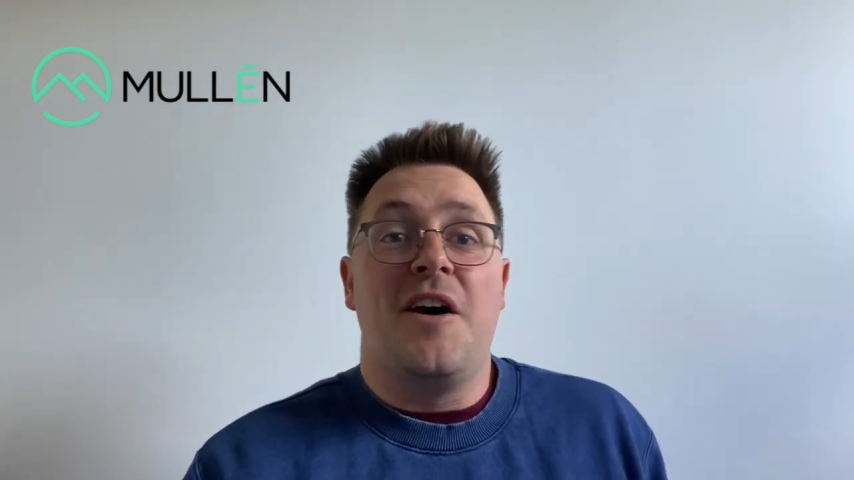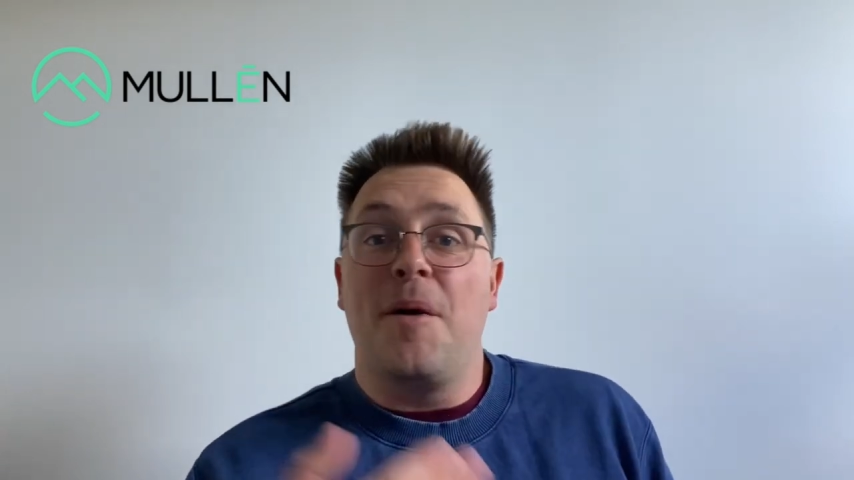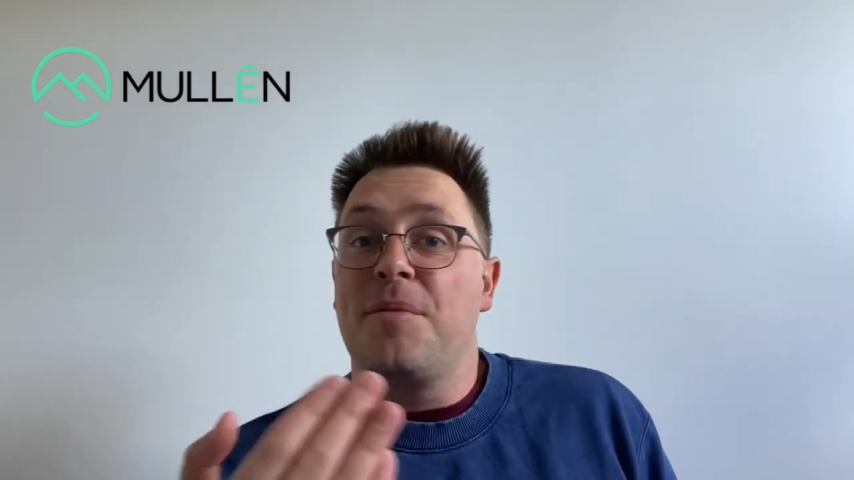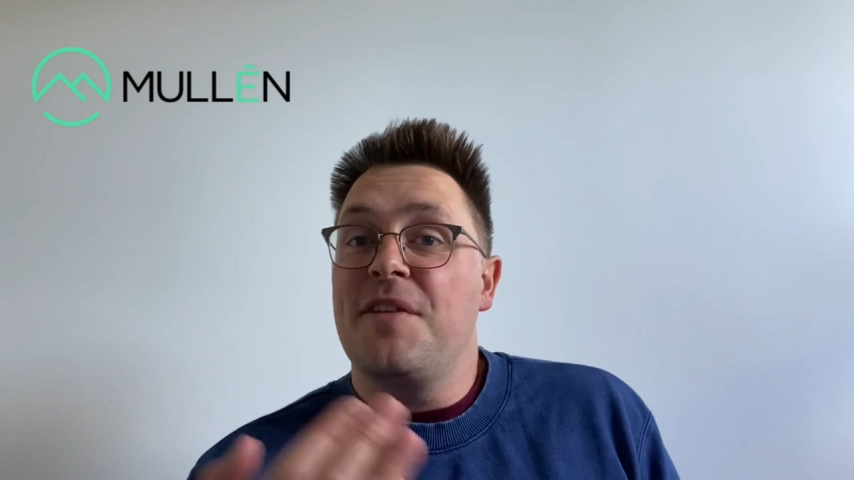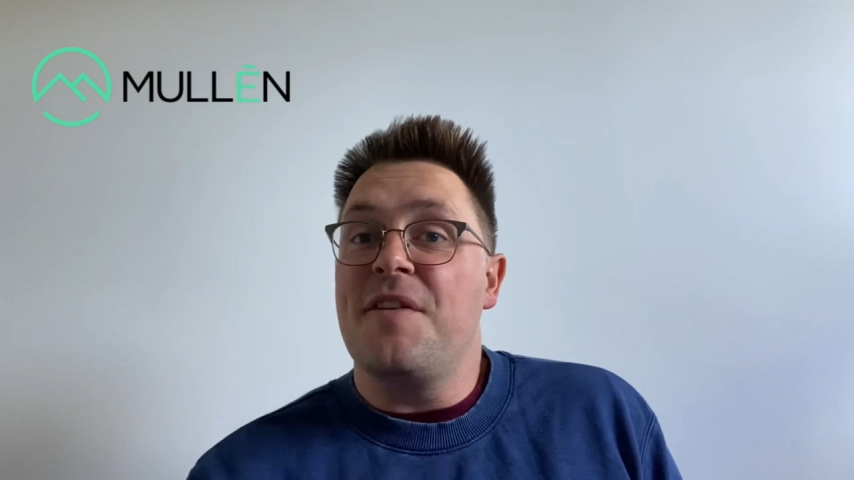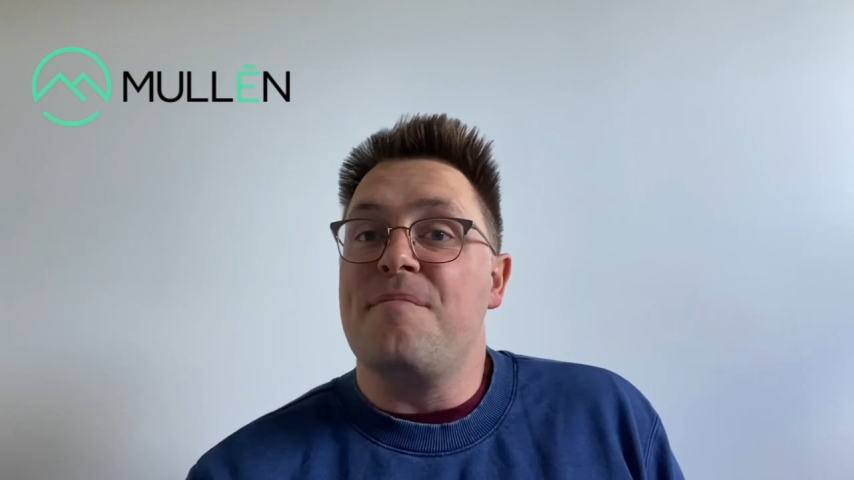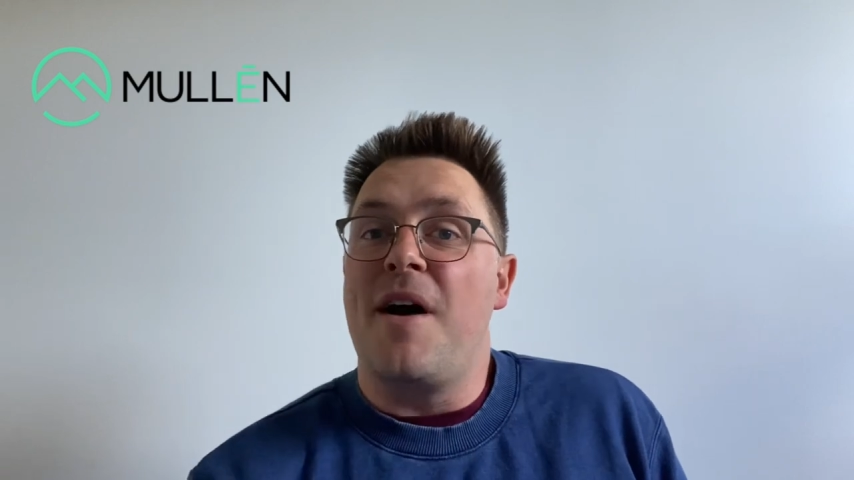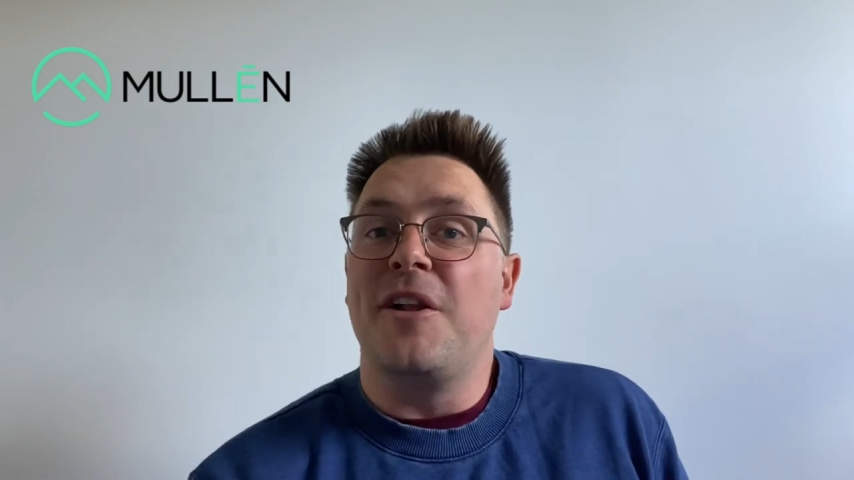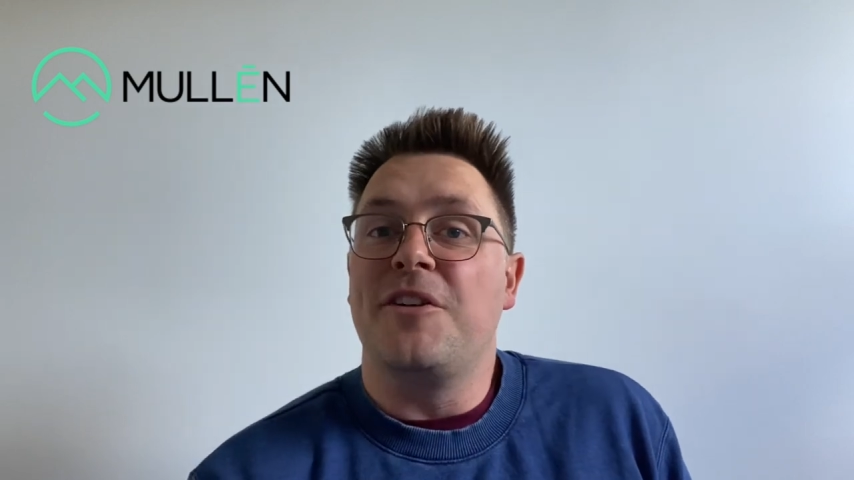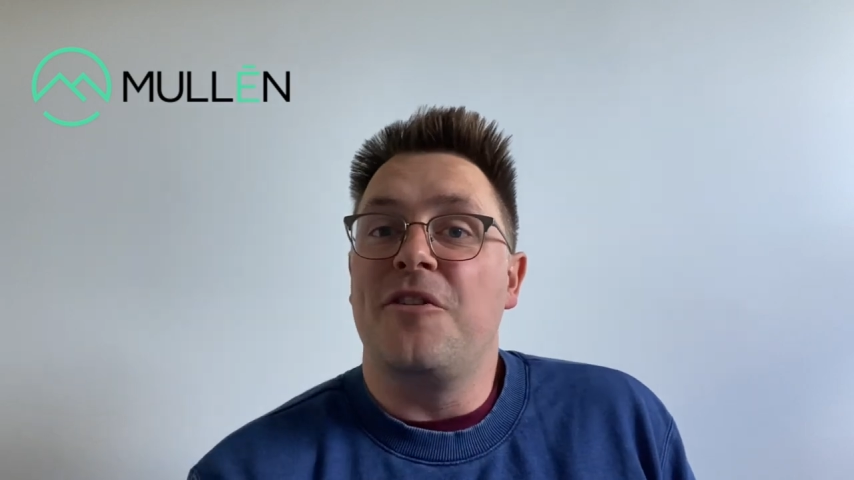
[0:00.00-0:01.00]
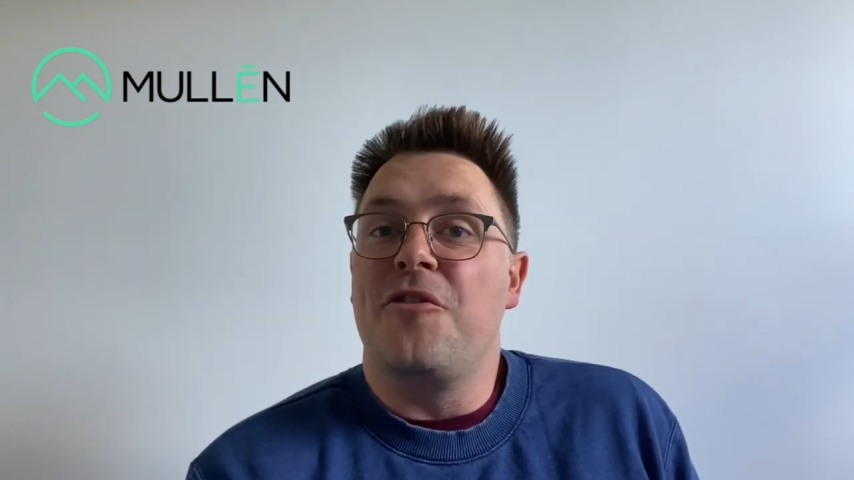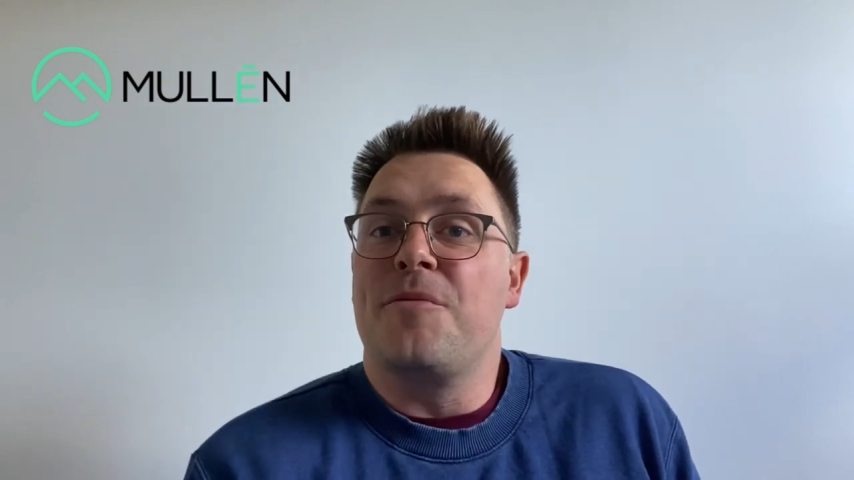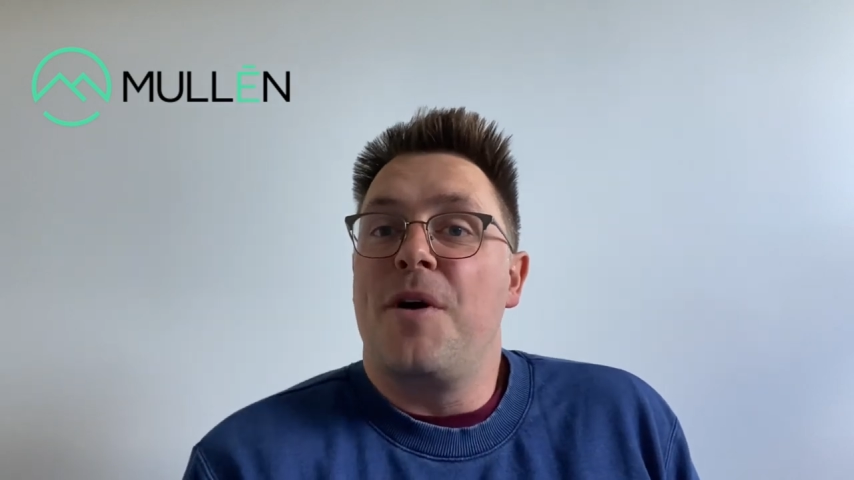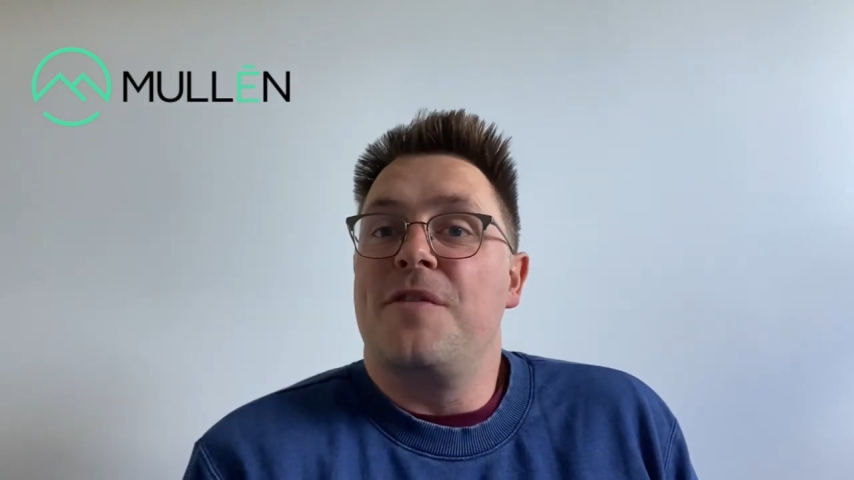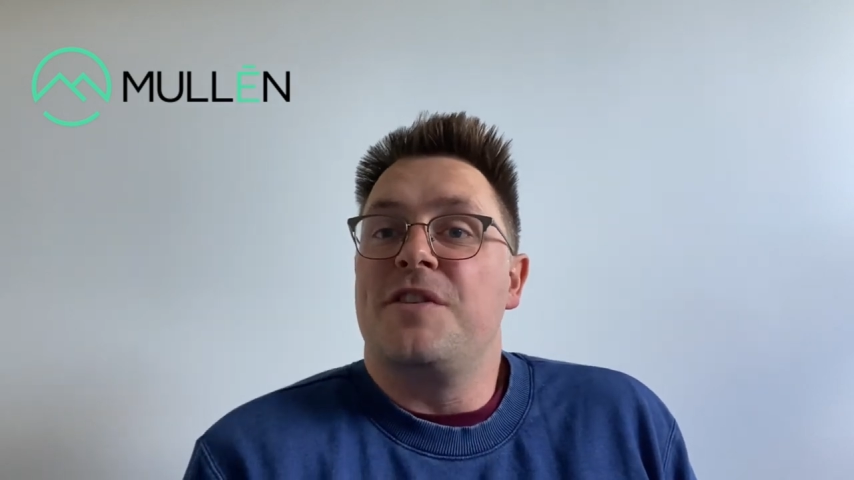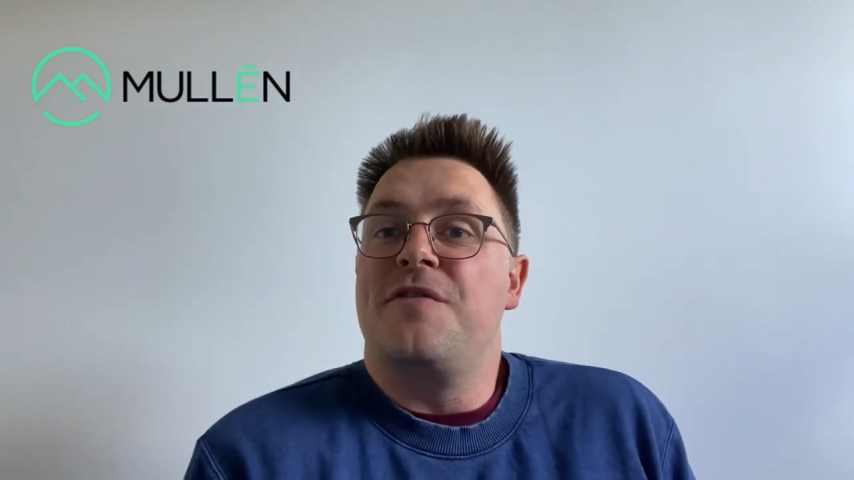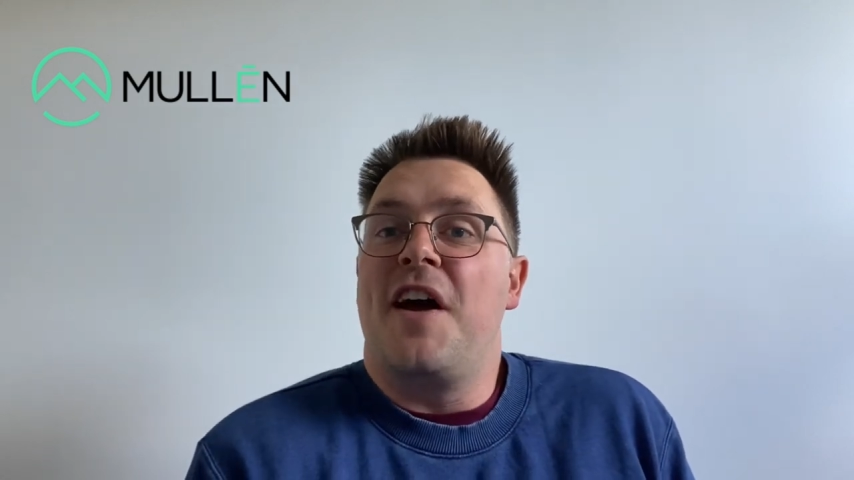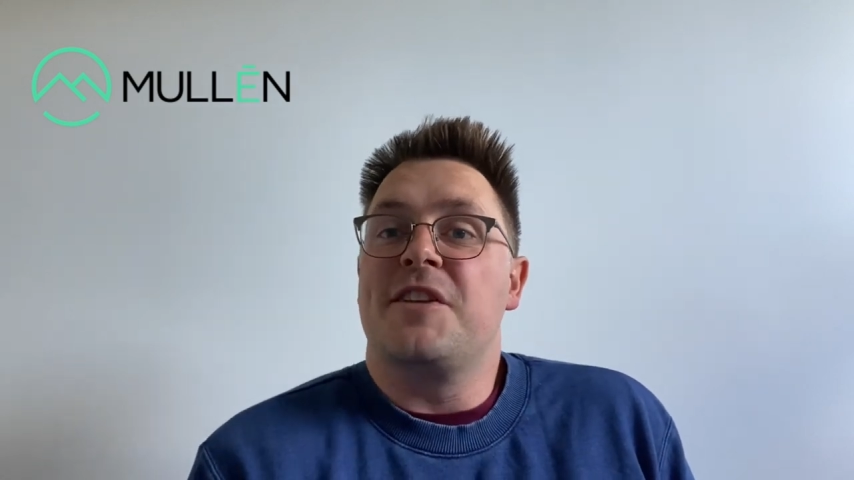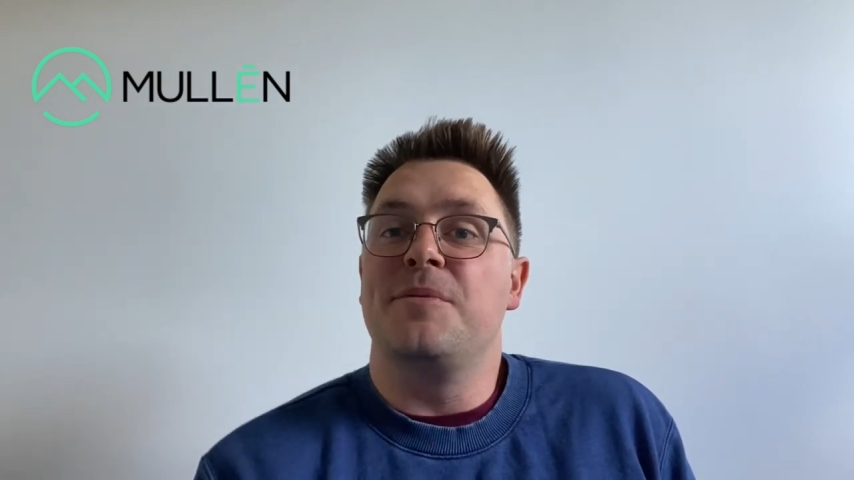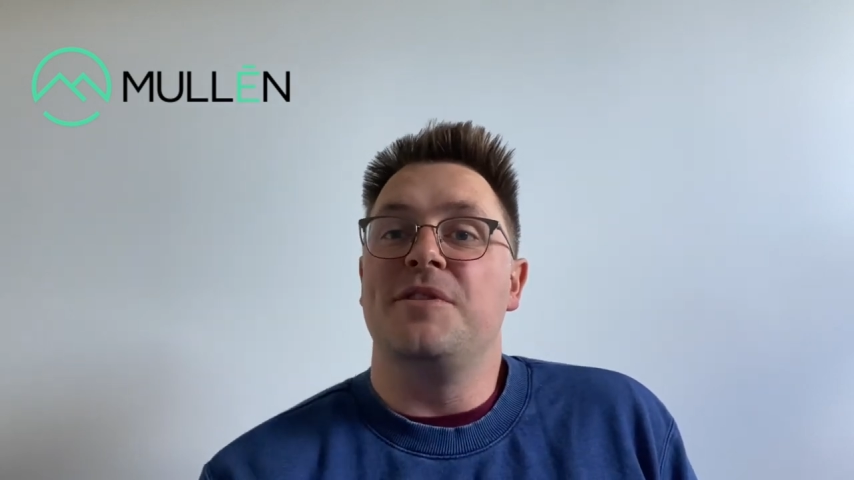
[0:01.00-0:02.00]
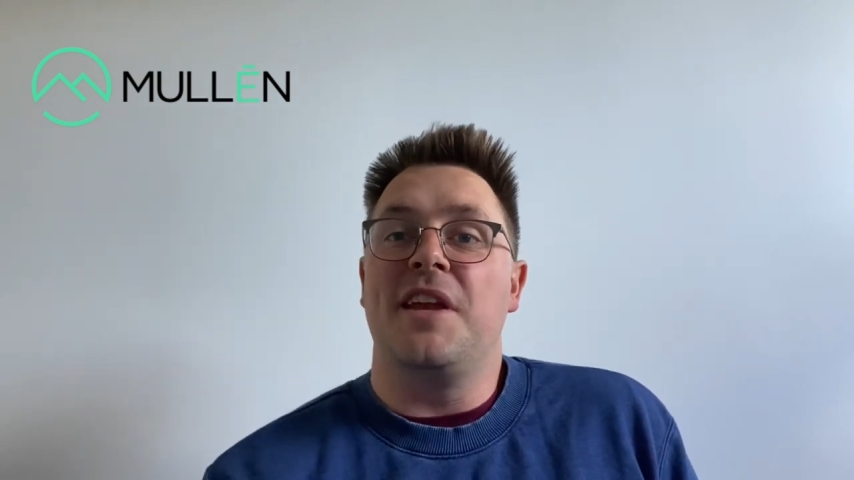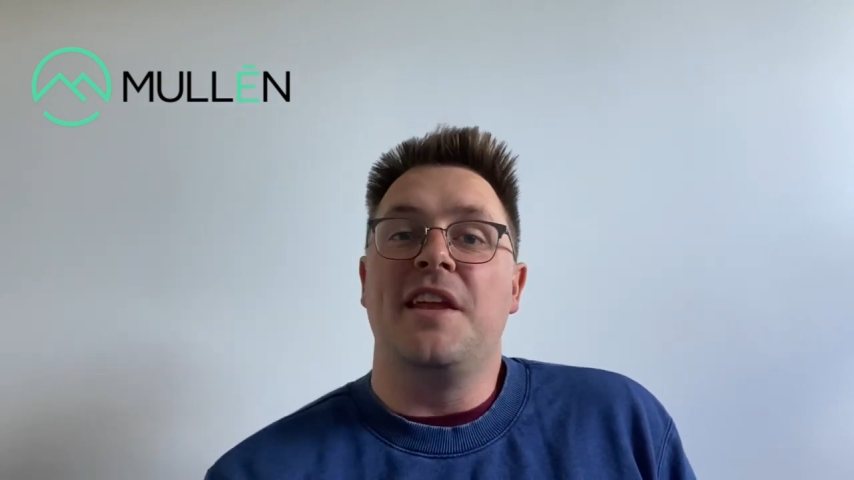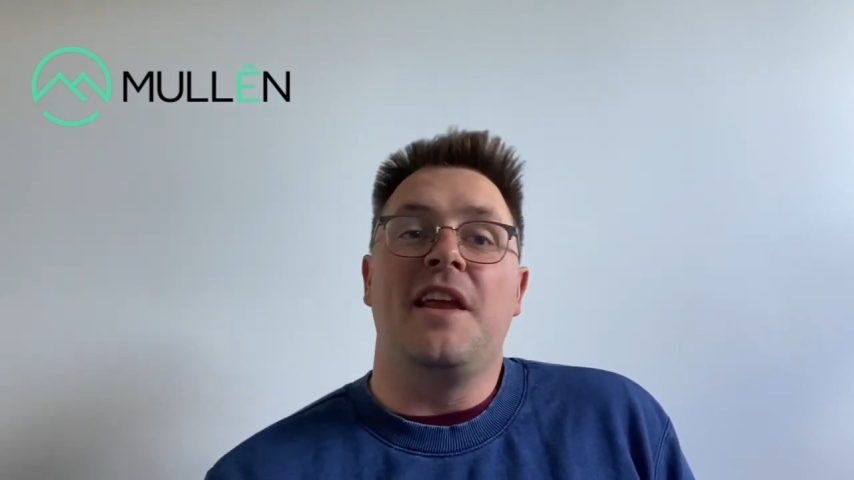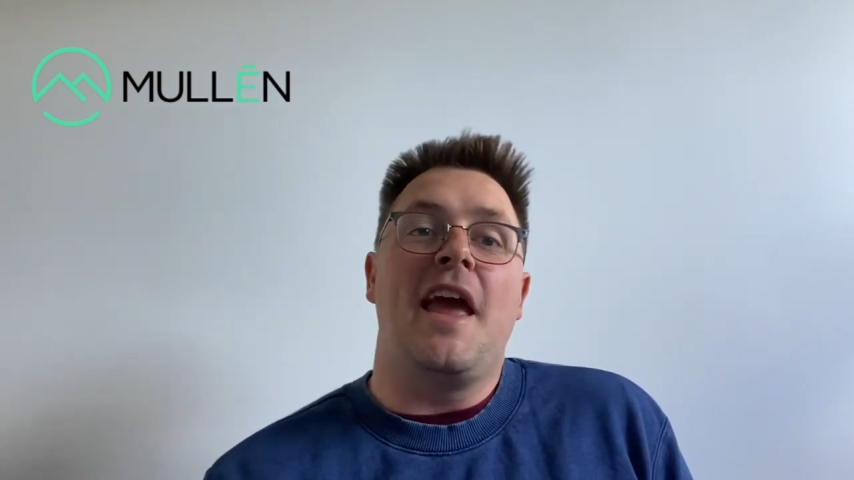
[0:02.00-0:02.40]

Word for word: I believe that Mullen Automotive's advancements in